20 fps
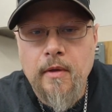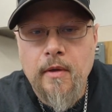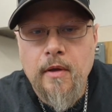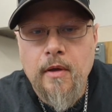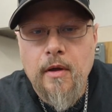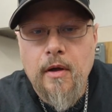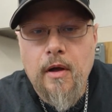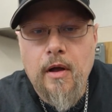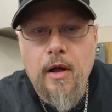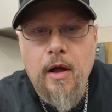
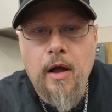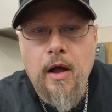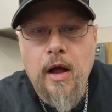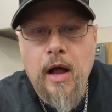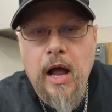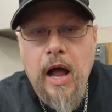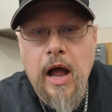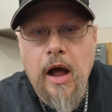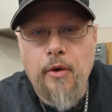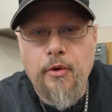
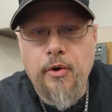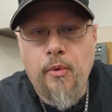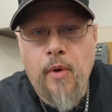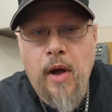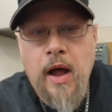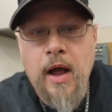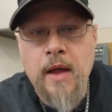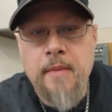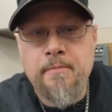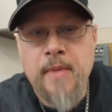How do
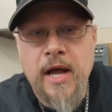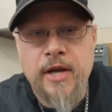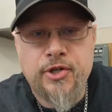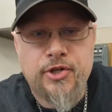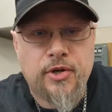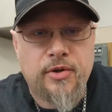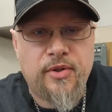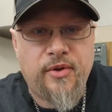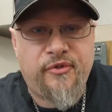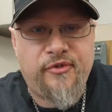I
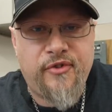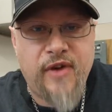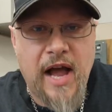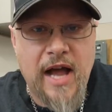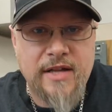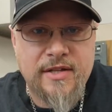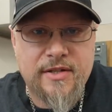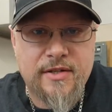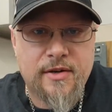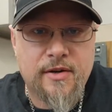measure the
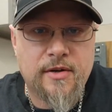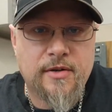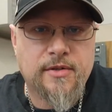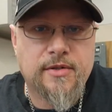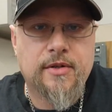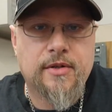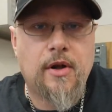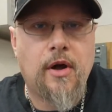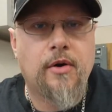fasteners?